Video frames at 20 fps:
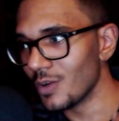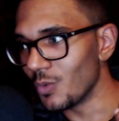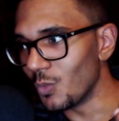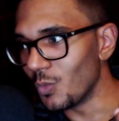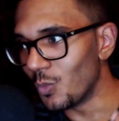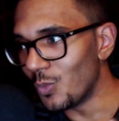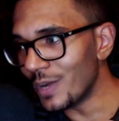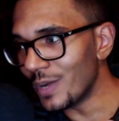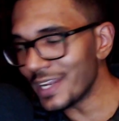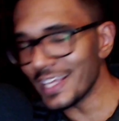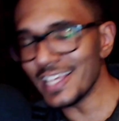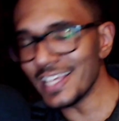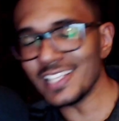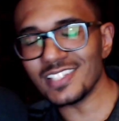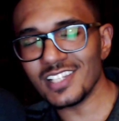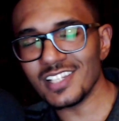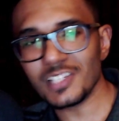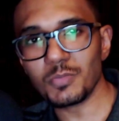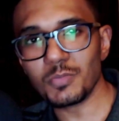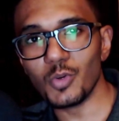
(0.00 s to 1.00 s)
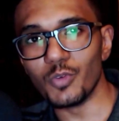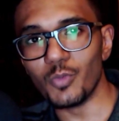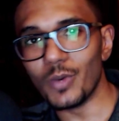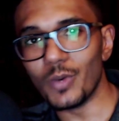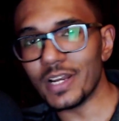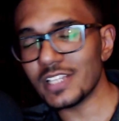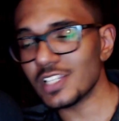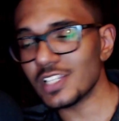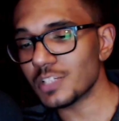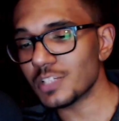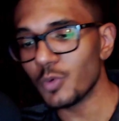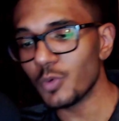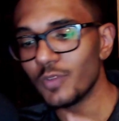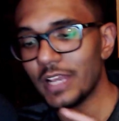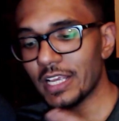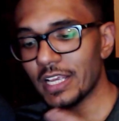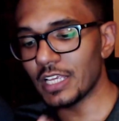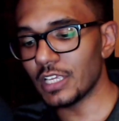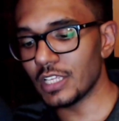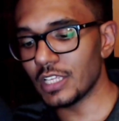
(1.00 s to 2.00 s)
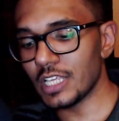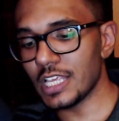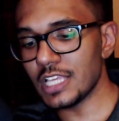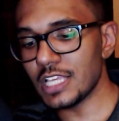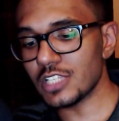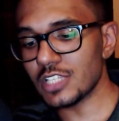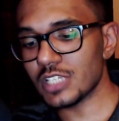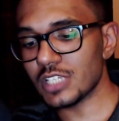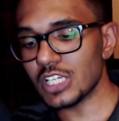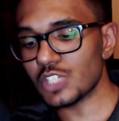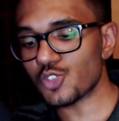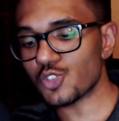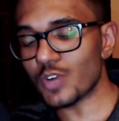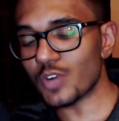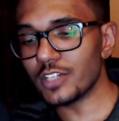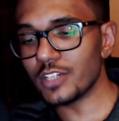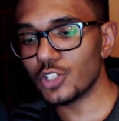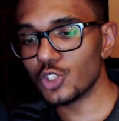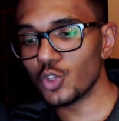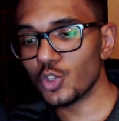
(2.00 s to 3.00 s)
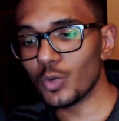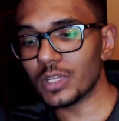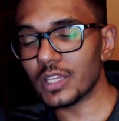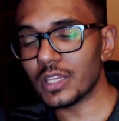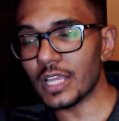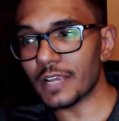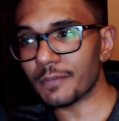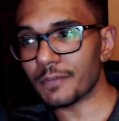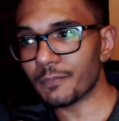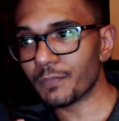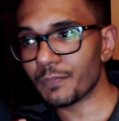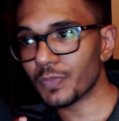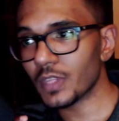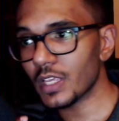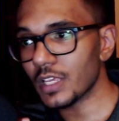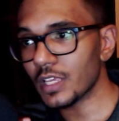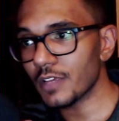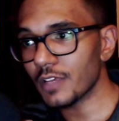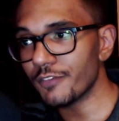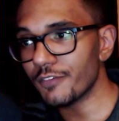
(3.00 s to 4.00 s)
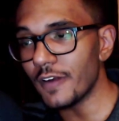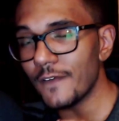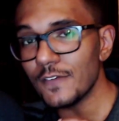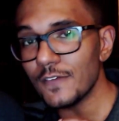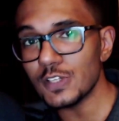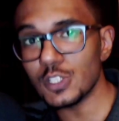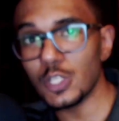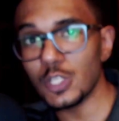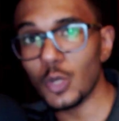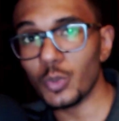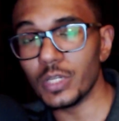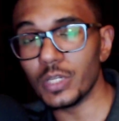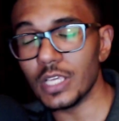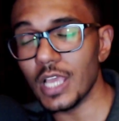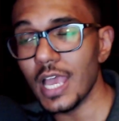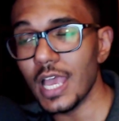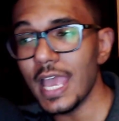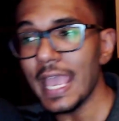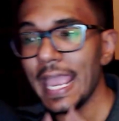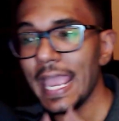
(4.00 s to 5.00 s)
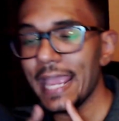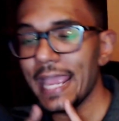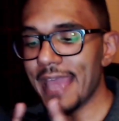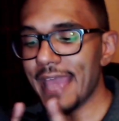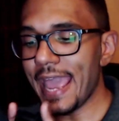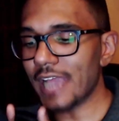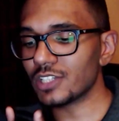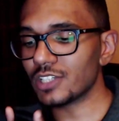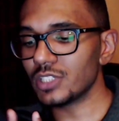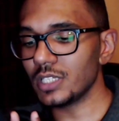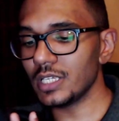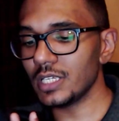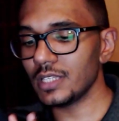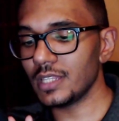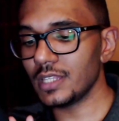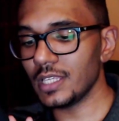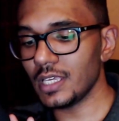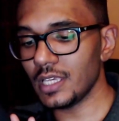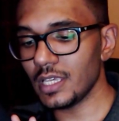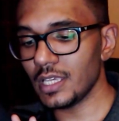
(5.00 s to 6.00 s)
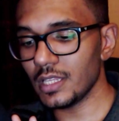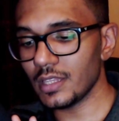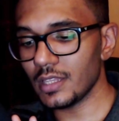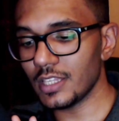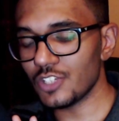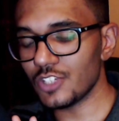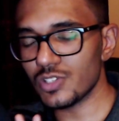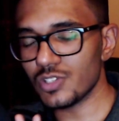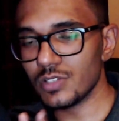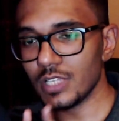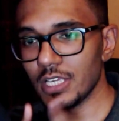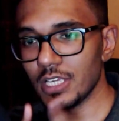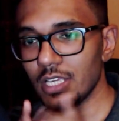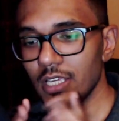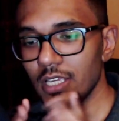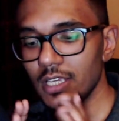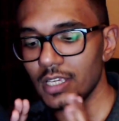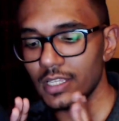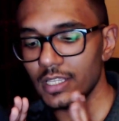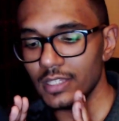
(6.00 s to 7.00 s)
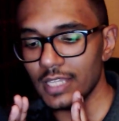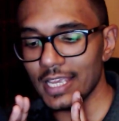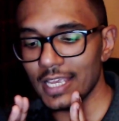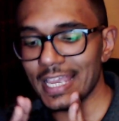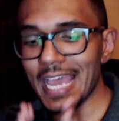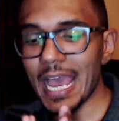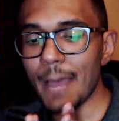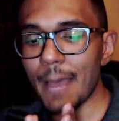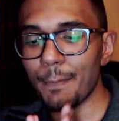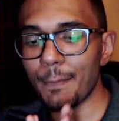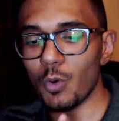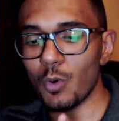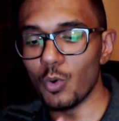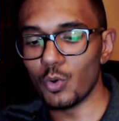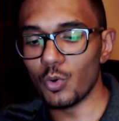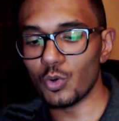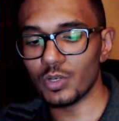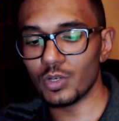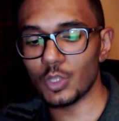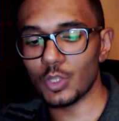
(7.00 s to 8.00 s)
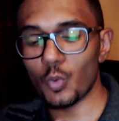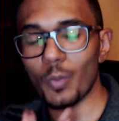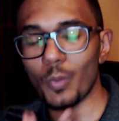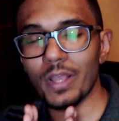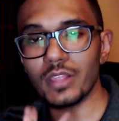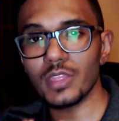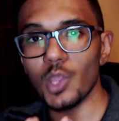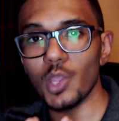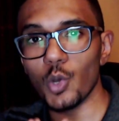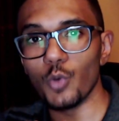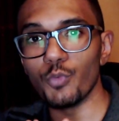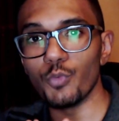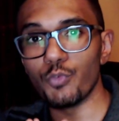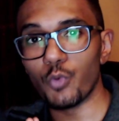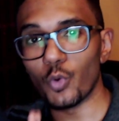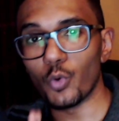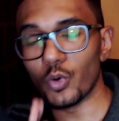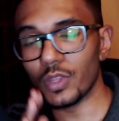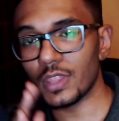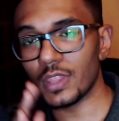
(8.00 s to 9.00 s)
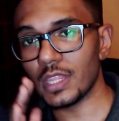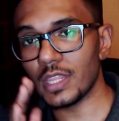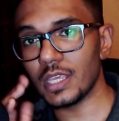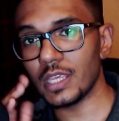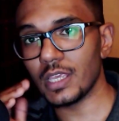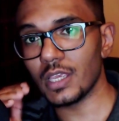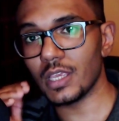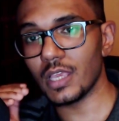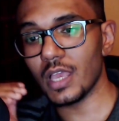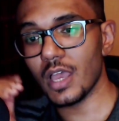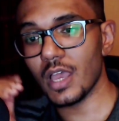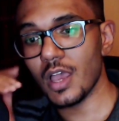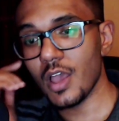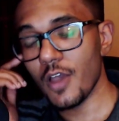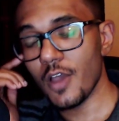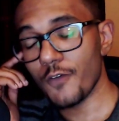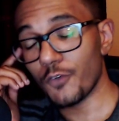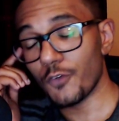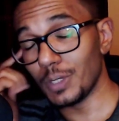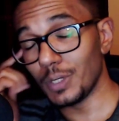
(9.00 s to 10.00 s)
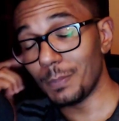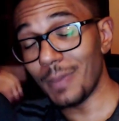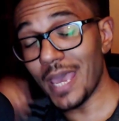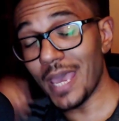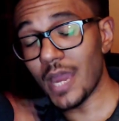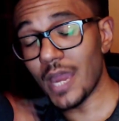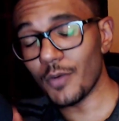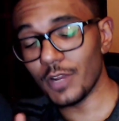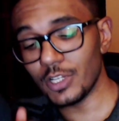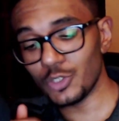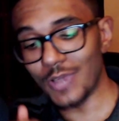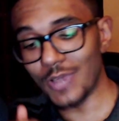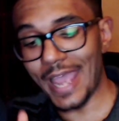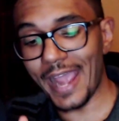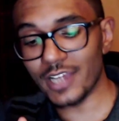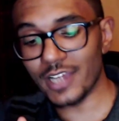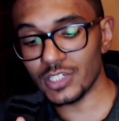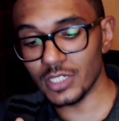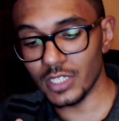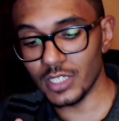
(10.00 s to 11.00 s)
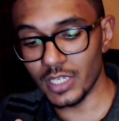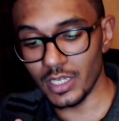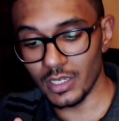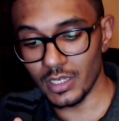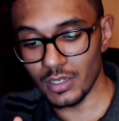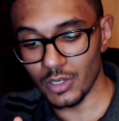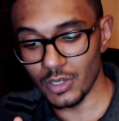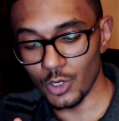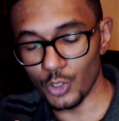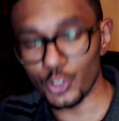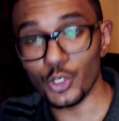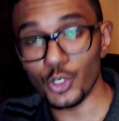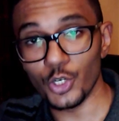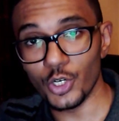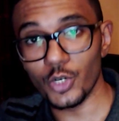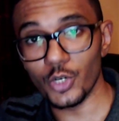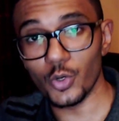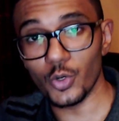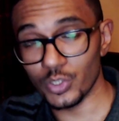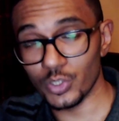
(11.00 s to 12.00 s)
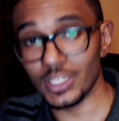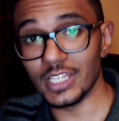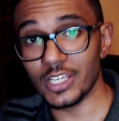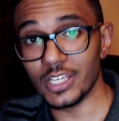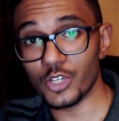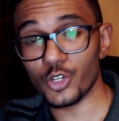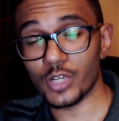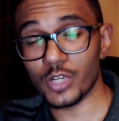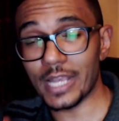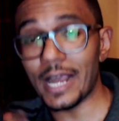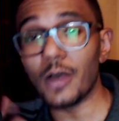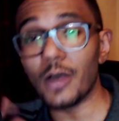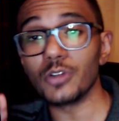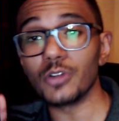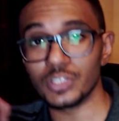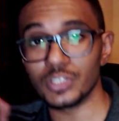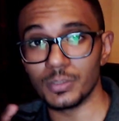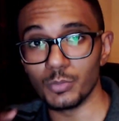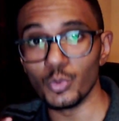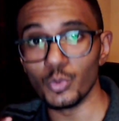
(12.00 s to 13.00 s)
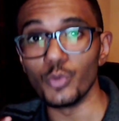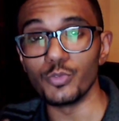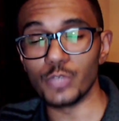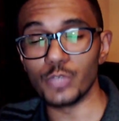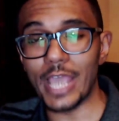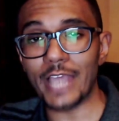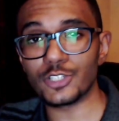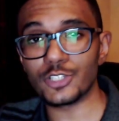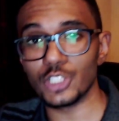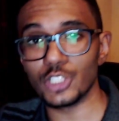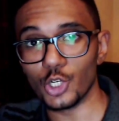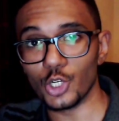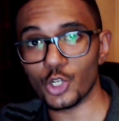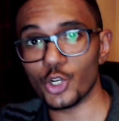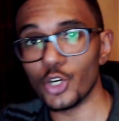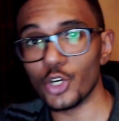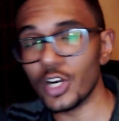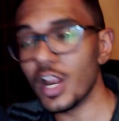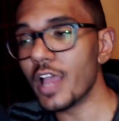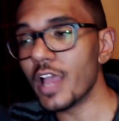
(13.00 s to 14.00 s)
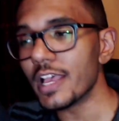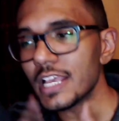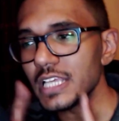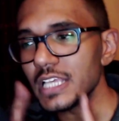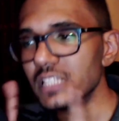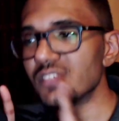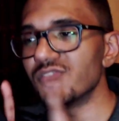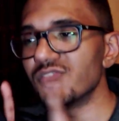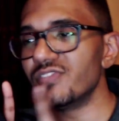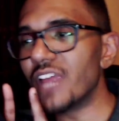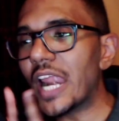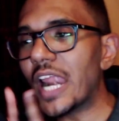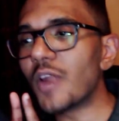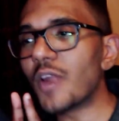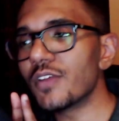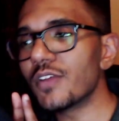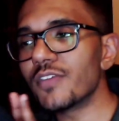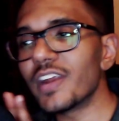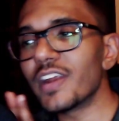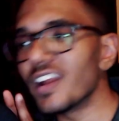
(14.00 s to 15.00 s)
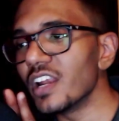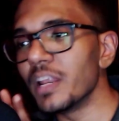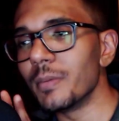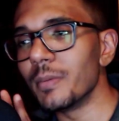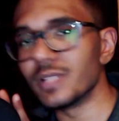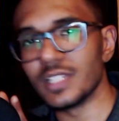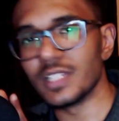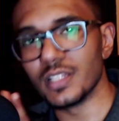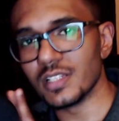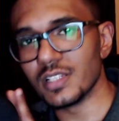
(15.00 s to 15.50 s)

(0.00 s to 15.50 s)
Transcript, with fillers: What is this move? What is this move? Like, he's he's trying to do it like very slowly, and actually the the the the gap or the window for the for the parry to actually occur or the counter move to actually occur is very very limited.